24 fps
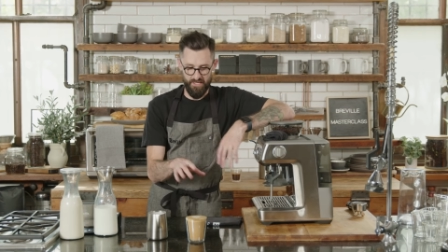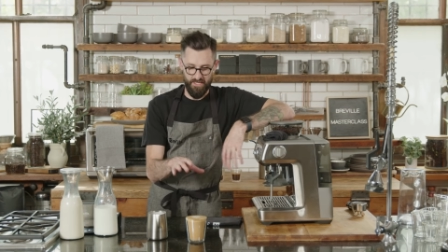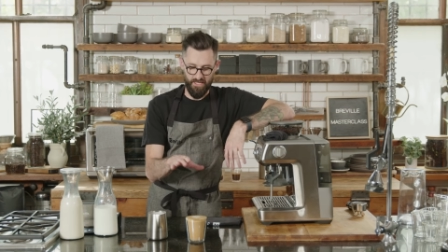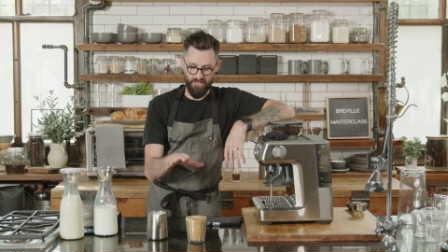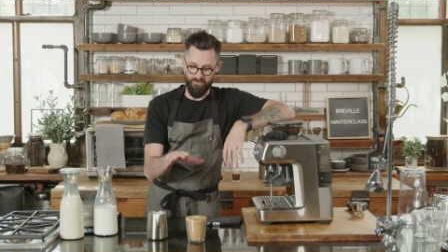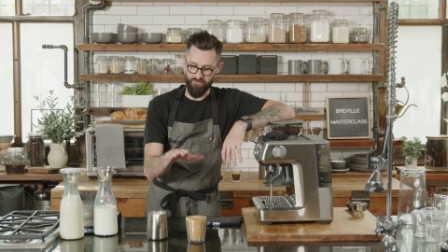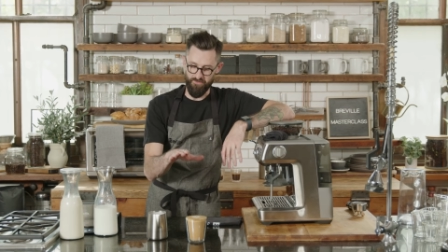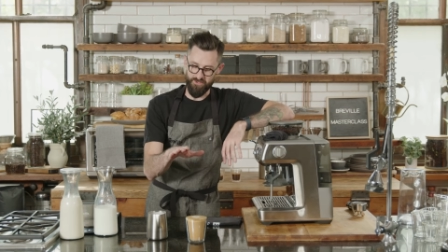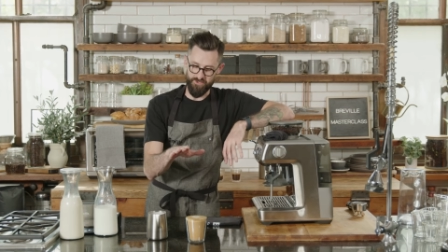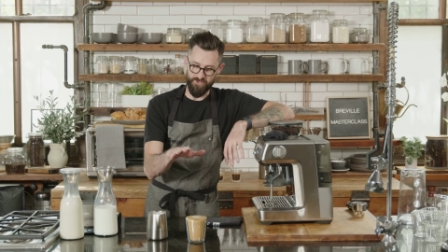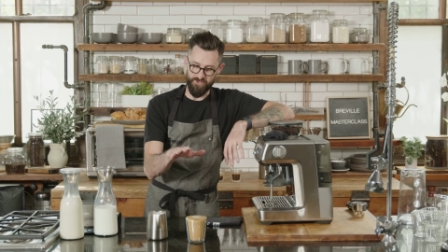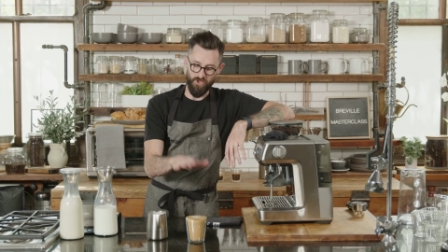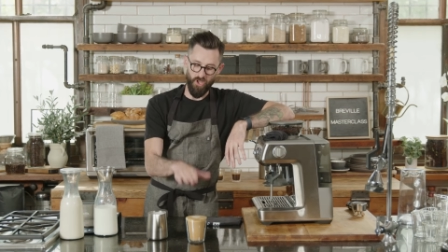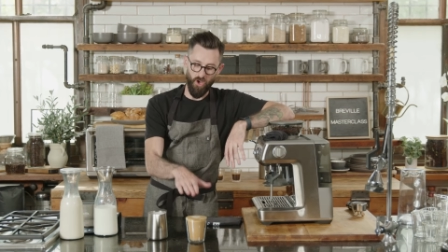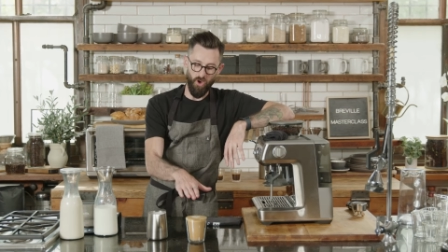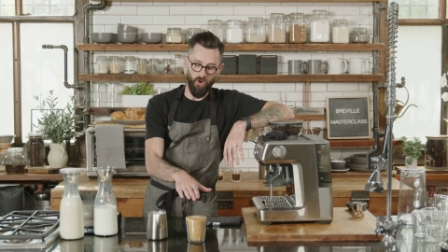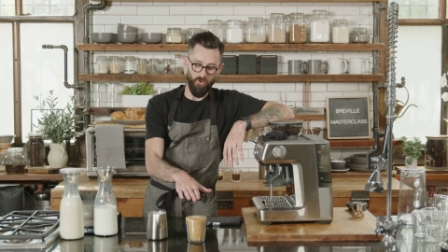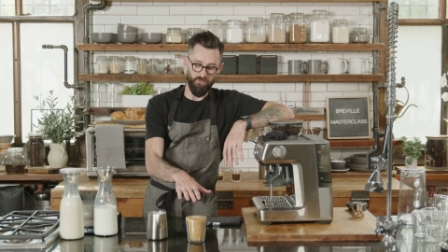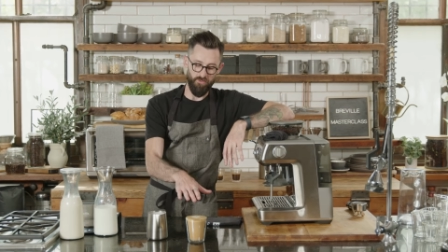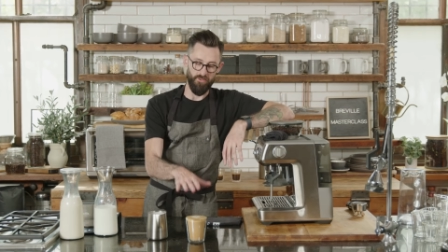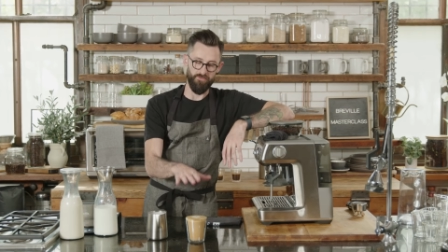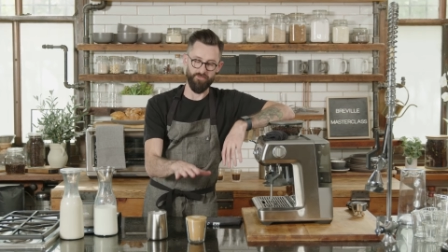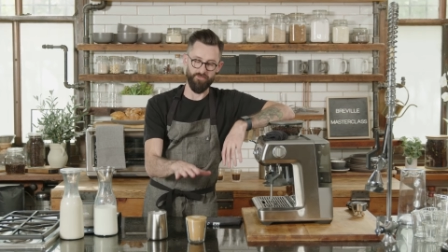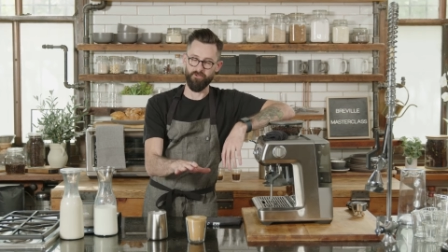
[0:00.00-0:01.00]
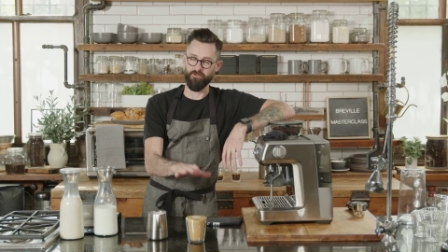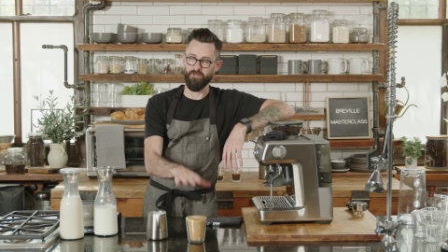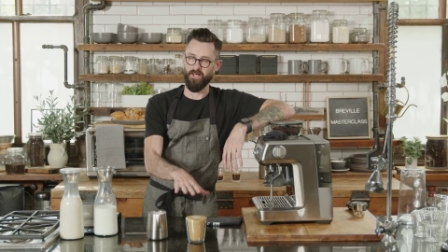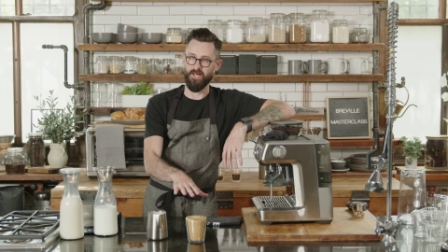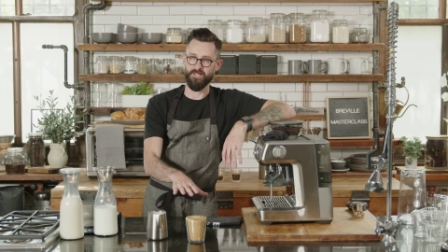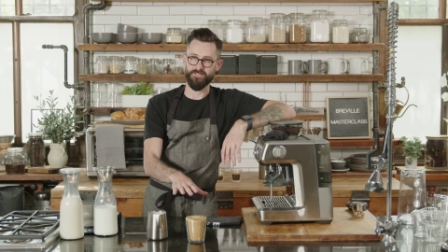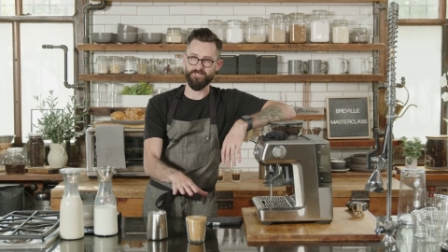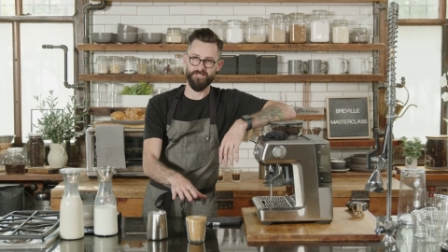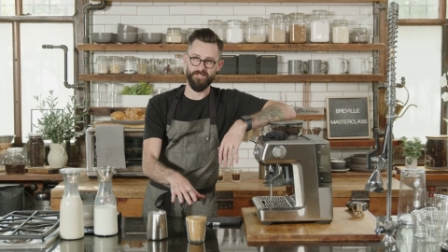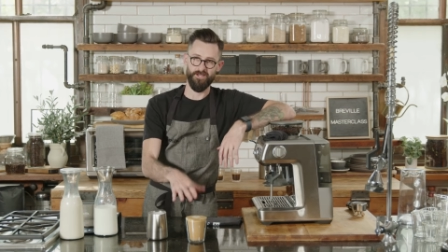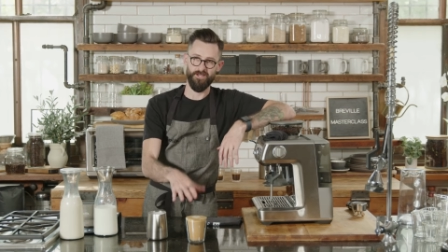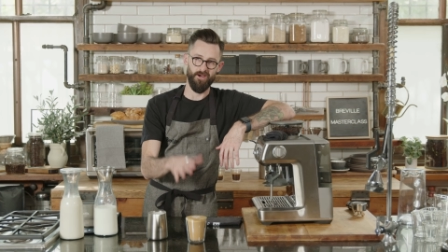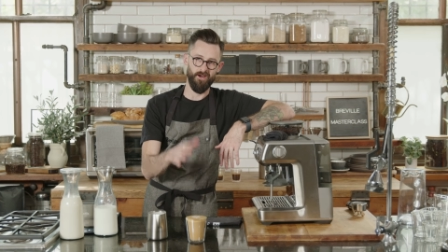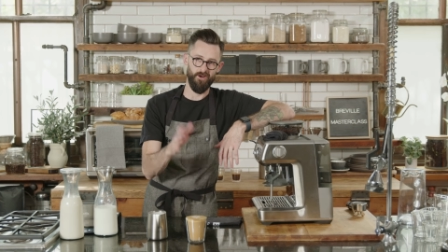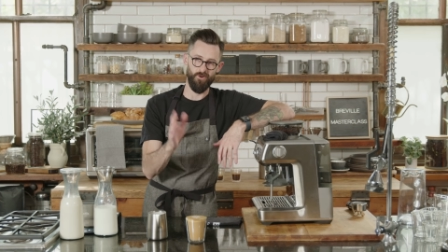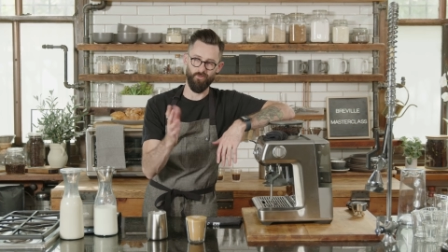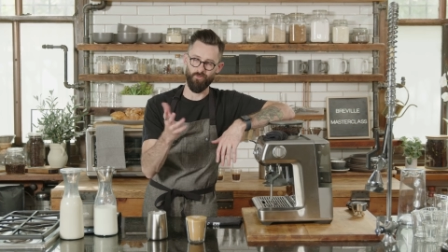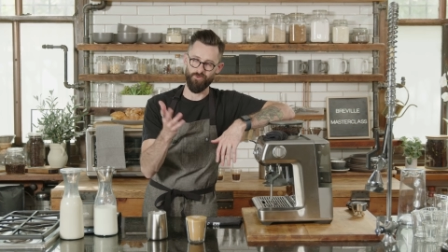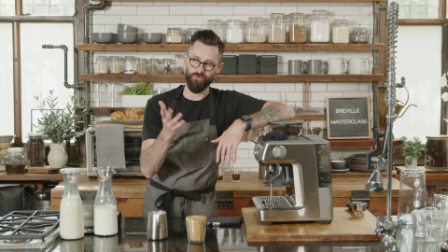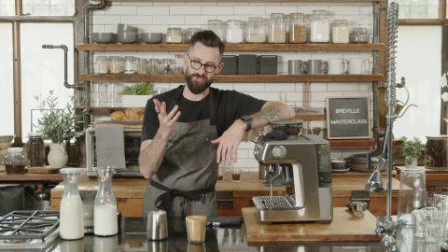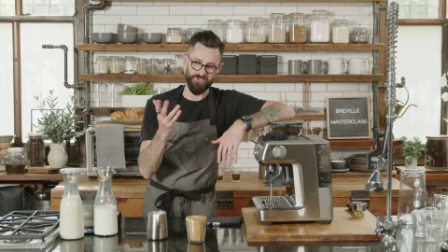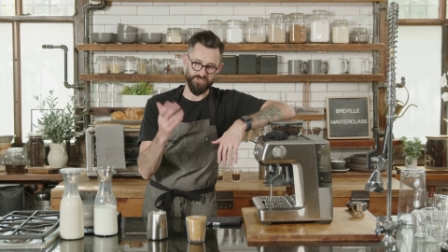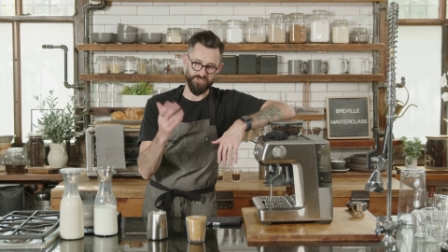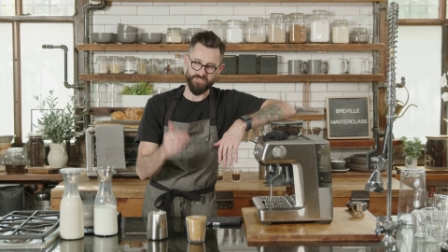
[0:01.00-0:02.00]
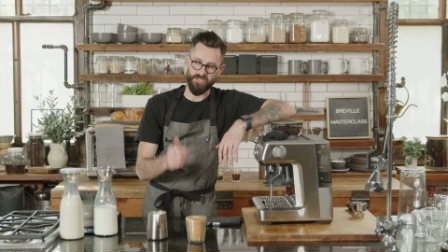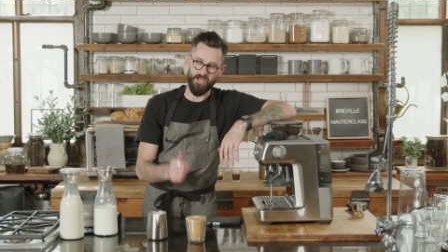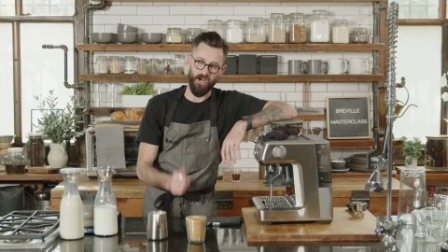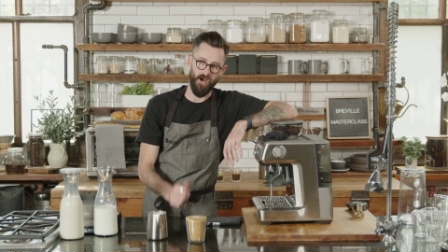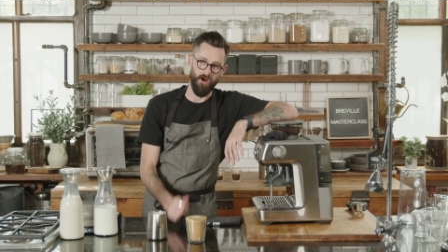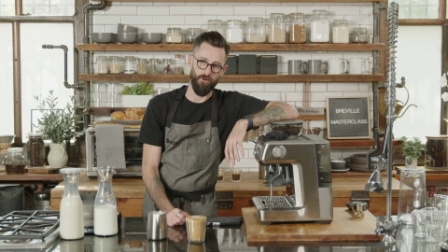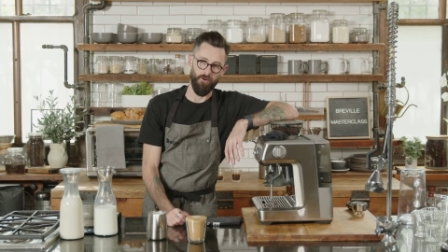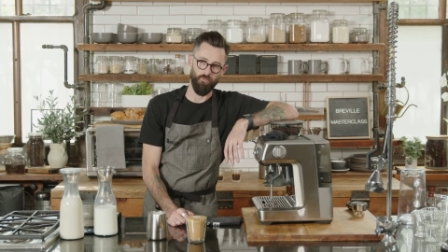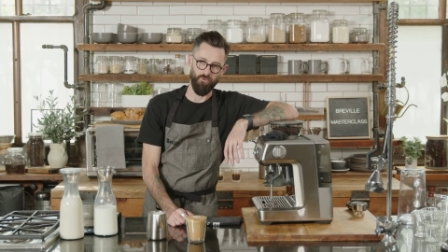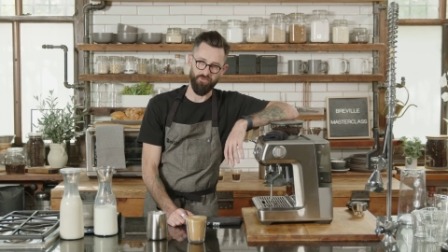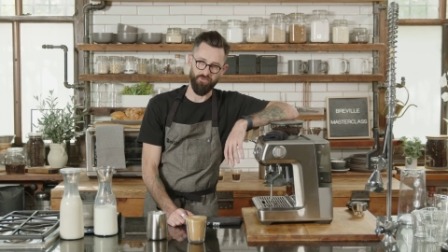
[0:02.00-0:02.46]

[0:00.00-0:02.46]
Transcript: and then know that the latte art will just come